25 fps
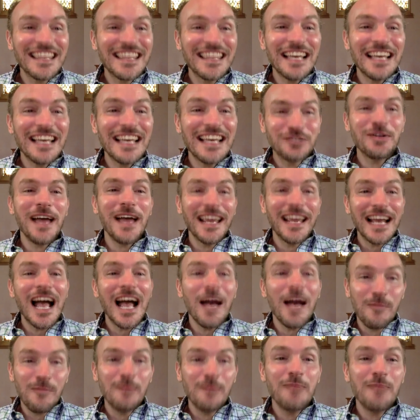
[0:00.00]
that's right,
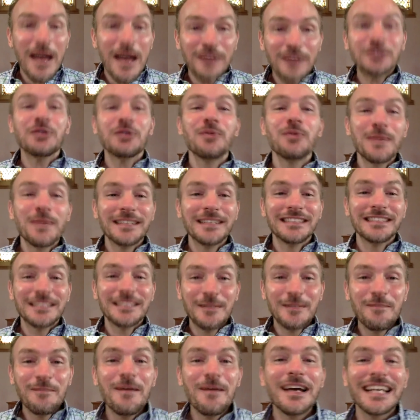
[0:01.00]
I'm about to win
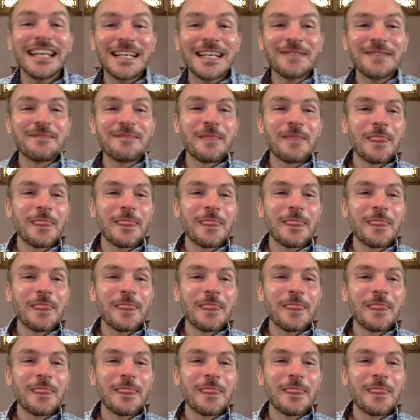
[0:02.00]
some money,